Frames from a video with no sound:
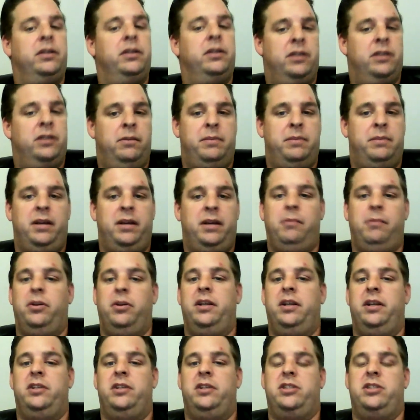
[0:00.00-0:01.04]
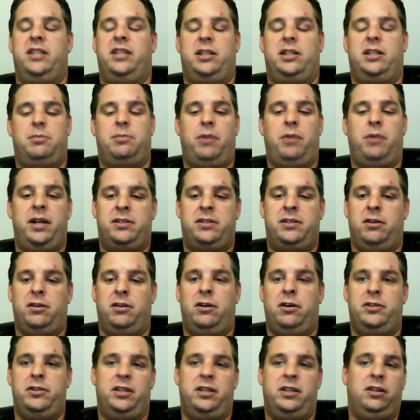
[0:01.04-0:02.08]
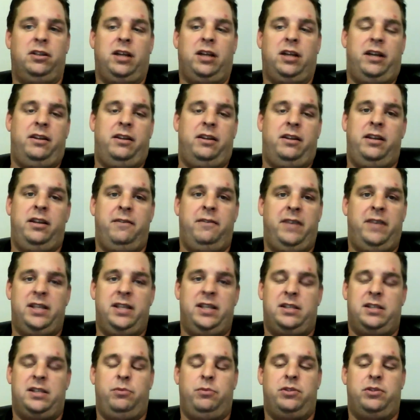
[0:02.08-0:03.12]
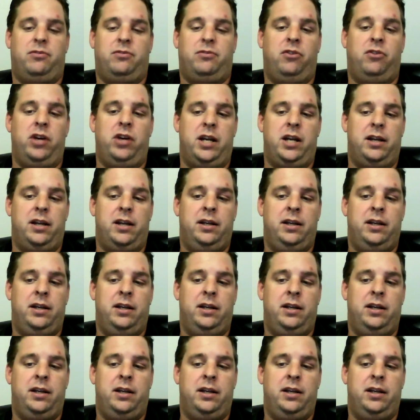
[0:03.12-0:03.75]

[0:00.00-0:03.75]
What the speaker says: to be able to just express ours. And a lot of the events, it was free.